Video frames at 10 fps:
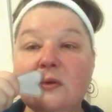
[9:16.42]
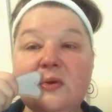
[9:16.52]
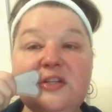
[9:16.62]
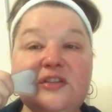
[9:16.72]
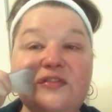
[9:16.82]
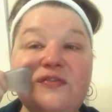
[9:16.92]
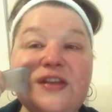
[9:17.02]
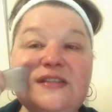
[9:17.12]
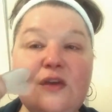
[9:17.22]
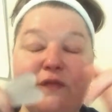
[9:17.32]
which
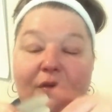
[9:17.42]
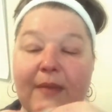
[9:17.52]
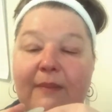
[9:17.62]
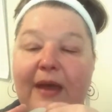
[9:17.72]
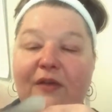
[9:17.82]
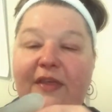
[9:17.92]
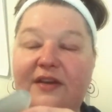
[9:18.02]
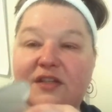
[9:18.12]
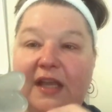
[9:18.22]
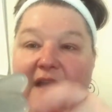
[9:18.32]
fits over my mouth.
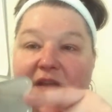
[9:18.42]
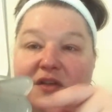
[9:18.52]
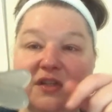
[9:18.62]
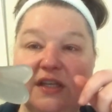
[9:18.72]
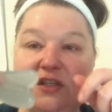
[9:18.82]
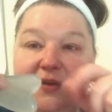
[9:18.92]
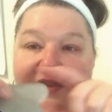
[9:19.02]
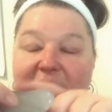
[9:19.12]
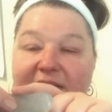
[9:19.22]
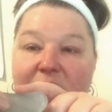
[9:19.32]
Actually do
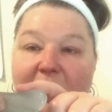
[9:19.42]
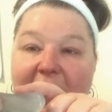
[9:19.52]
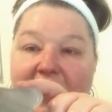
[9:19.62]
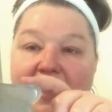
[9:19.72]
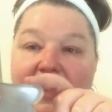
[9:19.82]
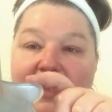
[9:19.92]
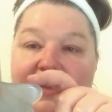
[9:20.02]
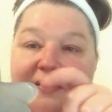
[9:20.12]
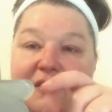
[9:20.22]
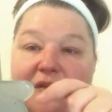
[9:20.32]
it this way,
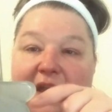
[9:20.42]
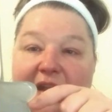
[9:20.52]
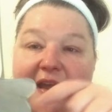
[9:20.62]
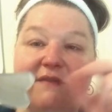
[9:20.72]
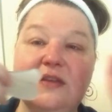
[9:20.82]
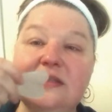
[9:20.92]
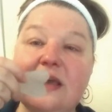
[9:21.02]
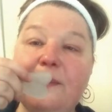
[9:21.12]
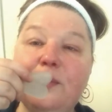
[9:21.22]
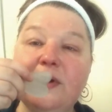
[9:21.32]
so you kind of have this
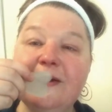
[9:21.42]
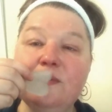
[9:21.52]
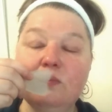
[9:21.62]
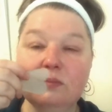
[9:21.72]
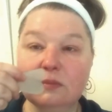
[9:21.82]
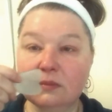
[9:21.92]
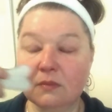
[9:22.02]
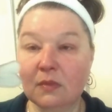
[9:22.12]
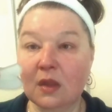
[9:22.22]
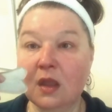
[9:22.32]
upward
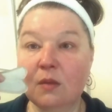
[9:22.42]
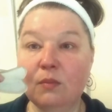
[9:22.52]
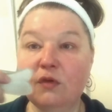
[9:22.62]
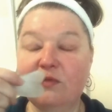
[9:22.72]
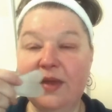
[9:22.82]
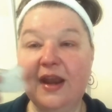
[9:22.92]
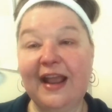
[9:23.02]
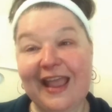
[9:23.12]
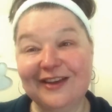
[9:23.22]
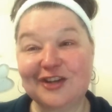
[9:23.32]
movement. I
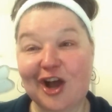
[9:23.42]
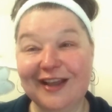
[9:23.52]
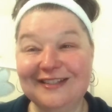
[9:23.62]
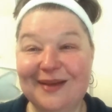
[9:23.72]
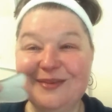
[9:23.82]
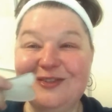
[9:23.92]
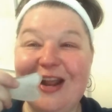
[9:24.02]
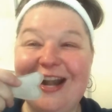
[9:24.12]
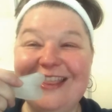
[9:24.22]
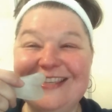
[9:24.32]
can't talk and
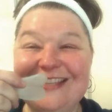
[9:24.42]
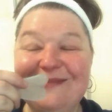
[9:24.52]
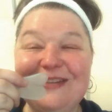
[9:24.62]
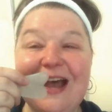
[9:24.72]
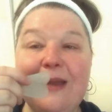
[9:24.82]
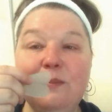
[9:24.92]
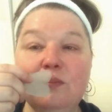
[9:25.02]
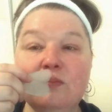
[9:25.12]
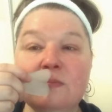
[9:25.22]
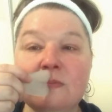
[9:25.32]
demonstrate it at the same
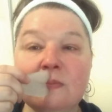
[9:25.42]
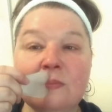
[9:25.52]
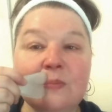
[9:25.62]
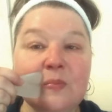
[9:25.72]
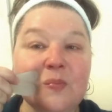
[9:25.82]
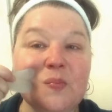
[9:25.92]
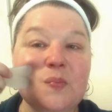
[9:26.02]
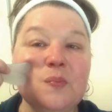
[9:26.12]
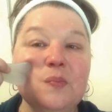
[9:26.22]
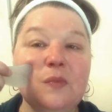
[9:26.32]
time.
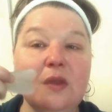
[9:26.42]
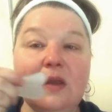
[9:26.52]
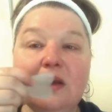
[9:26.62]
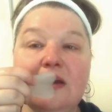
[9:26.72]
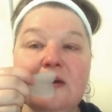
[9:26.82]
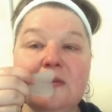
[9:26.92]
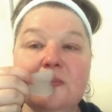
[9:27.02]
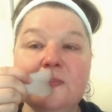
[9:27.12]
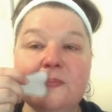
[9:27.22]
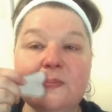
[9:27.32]
I'm gonna go